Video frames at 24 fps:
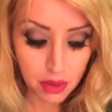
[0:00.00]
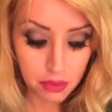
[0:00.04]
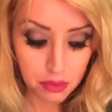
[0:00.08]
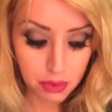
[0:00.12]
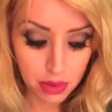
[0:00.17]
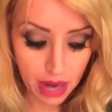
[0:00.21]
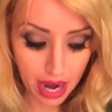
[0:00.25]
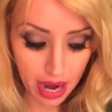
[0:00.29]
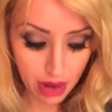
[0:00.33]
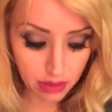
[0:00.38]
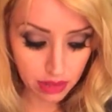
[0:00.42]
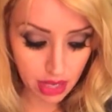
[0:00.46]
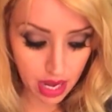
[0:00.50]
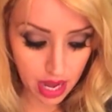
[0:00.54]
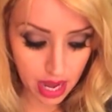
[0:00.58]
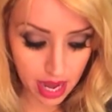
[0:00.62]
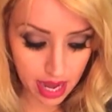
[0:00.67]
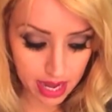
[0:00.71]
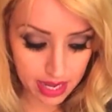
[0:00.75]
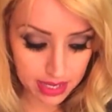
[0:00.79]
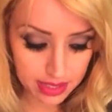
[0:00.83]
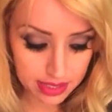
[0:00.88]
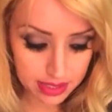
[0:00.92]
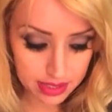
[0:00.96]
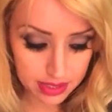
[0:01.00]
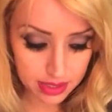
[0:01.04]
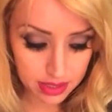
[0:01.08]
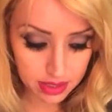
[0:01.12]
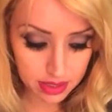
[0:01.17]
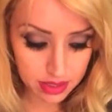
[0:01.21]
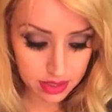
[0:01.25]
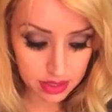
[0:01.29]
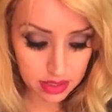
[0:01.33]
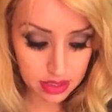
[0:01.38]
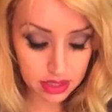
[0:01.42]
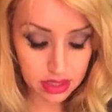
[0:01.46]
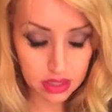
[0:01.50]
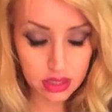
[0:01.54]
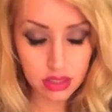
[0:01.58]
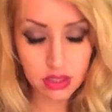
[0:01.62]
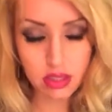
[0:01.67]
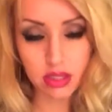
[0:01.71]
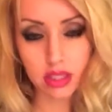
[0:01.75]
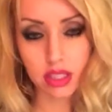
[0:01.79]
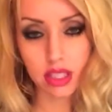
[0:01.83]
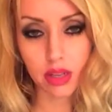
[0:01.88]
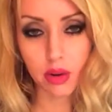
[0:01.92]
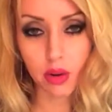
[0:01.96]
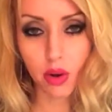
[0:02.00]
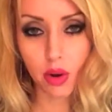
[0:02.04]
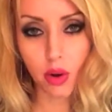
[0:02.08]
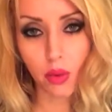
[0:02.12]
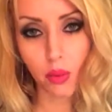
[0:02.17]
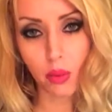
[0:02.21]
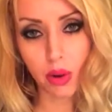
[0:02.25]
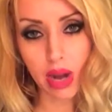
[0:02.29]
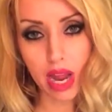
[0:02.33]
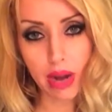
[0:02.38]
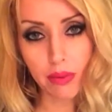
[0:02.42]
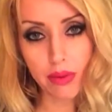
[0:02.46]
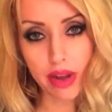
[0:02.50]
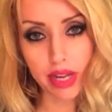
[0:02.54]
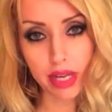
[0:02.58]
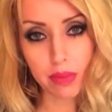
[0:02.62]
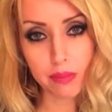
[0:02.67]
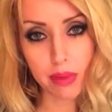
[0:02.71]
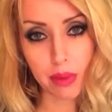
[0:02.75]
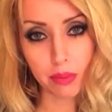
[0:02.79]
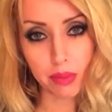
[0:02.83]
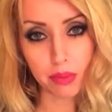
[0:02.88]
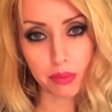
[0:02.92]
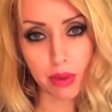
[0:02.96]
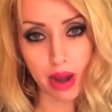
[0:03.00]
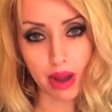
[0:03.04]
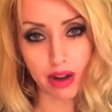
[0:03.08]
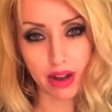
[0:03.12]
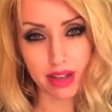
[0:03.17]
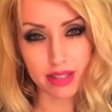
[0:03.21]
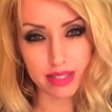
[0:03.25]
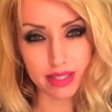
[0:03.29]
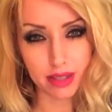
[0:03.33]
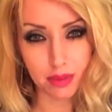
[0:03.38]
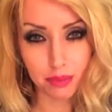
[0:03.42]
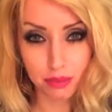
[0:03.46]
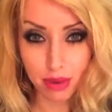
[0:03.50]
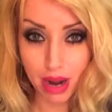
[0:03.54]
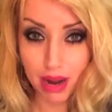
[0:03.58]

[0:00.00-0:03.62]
Brown eyes, what I recommend with brown eyes